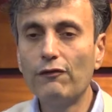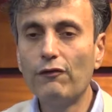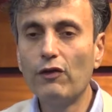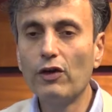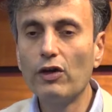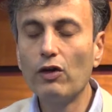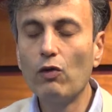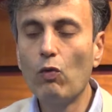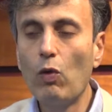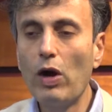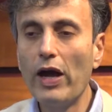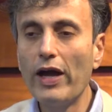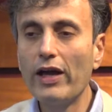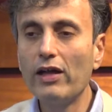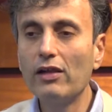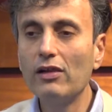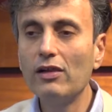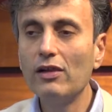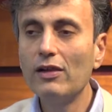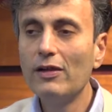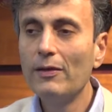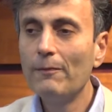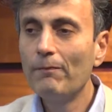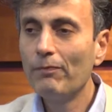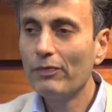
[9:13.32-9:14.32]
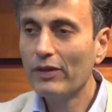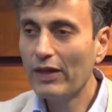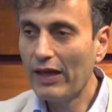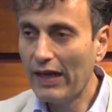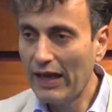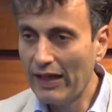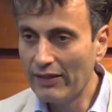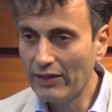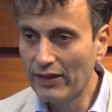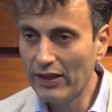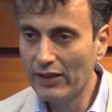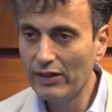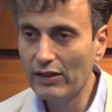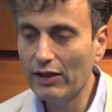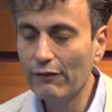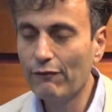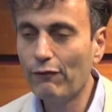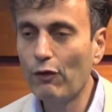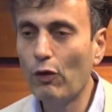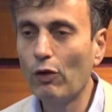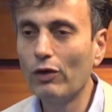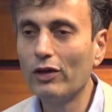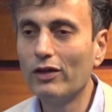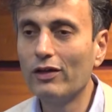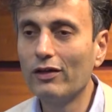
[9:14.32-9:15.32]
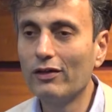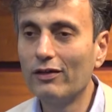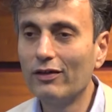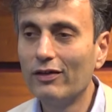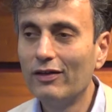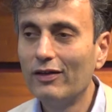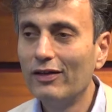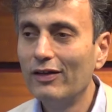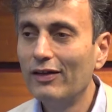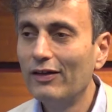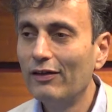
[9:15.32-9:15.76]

for a while and then they falter.